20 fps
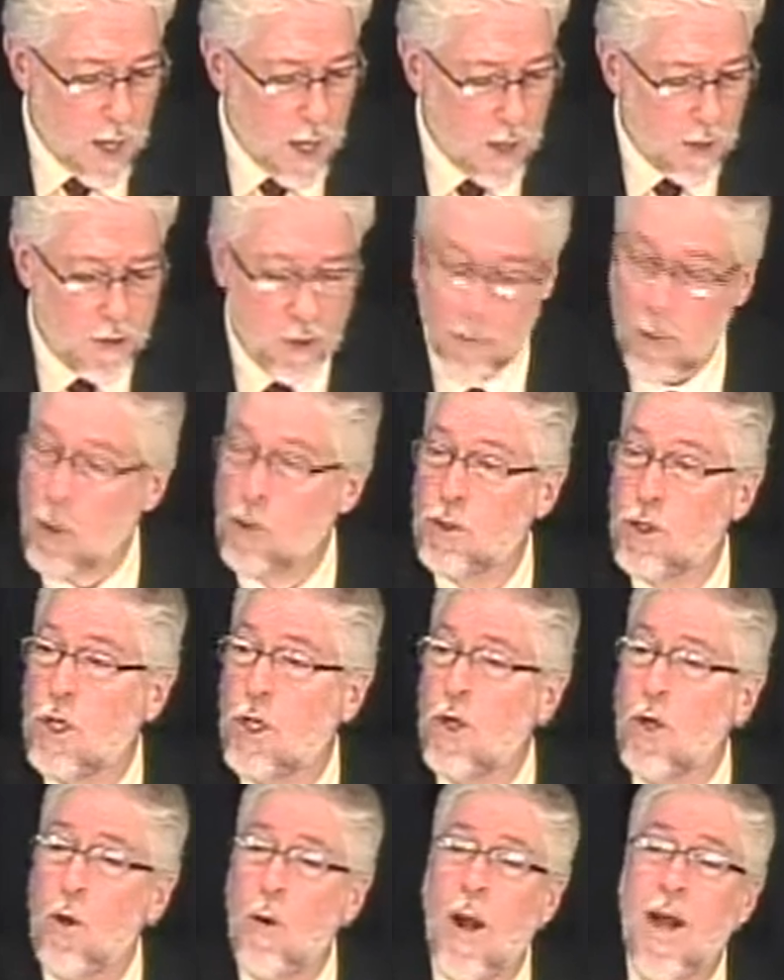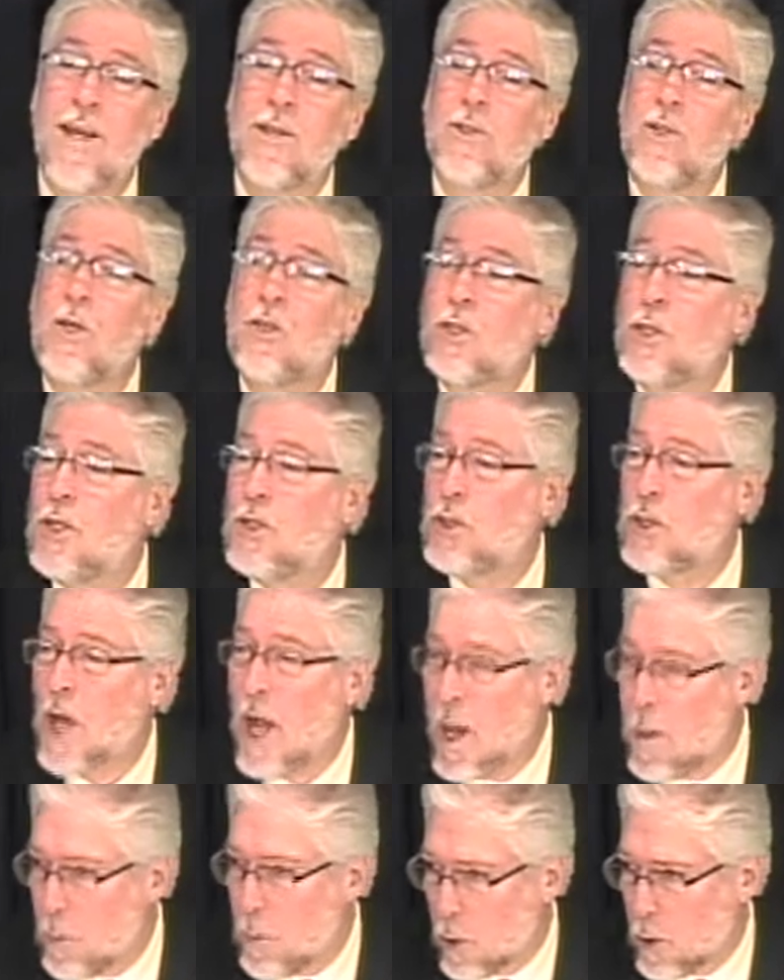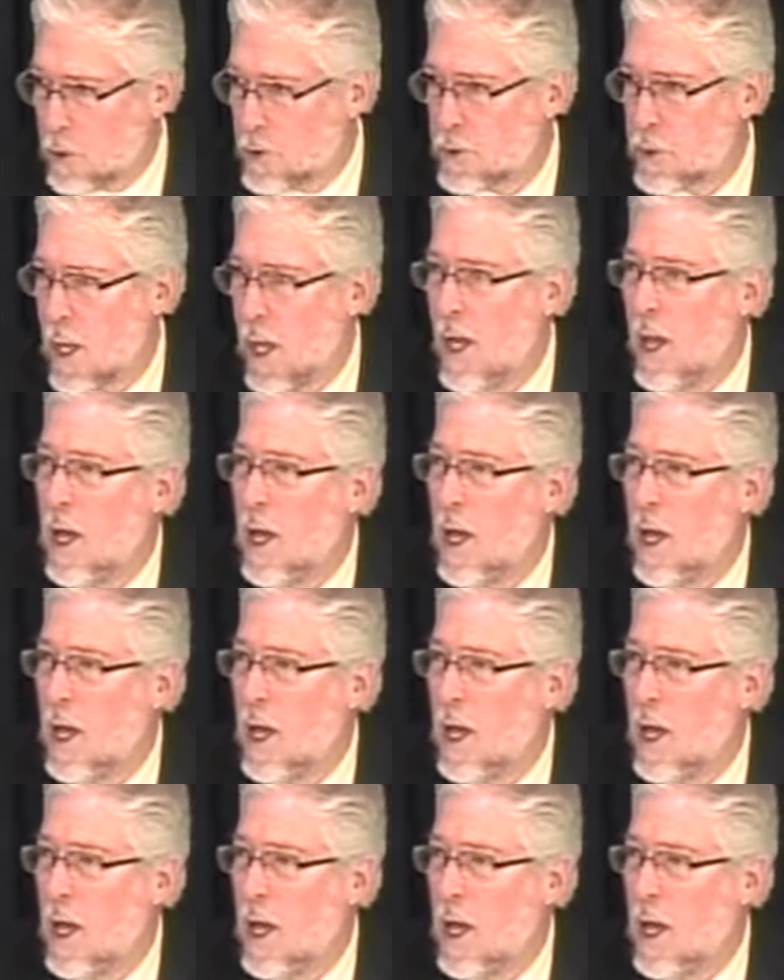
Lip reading: supposed to do as his disciples.